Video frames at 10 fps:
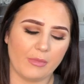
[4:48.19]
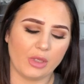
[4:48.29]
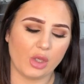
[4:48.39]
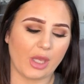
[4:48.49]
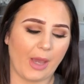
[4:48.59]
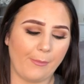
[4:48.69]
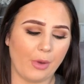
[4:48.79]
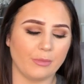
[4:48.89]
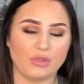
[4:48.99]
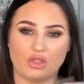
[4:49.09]
you can
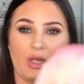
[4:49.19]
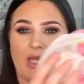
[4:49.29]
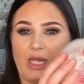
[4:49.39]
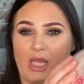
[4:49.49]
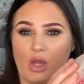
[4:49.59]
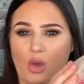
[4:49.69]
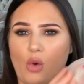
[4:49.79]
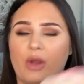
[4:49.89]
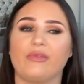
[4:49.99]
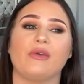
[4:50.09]
put them straight in here,
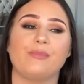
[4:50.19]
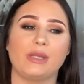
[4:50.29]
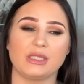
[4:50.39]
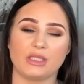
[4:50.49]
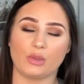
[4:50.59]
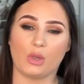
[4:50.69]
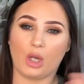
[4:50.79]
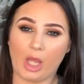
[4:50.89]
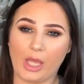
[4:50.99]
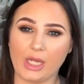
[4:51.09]
or if I've been to do a
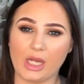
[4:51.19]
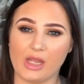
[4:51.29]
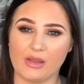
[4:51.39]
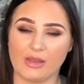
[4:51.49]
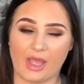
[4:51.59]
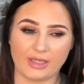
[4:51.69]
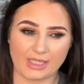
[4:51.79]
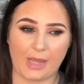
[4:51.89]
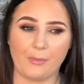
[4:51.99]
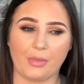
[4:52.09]
client and they're
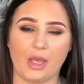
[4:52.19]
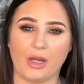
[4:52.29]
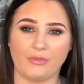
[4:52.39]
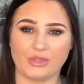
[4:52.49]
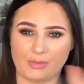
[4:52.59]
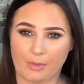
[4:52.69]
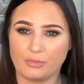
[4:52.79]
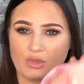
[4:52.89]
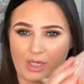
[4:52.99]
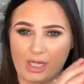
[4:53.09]
damp and I've just put
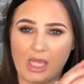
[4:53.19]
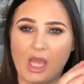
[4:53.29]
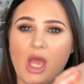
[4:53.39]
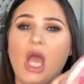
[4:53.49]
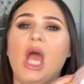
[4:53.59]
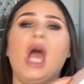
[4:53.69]
them straight in here,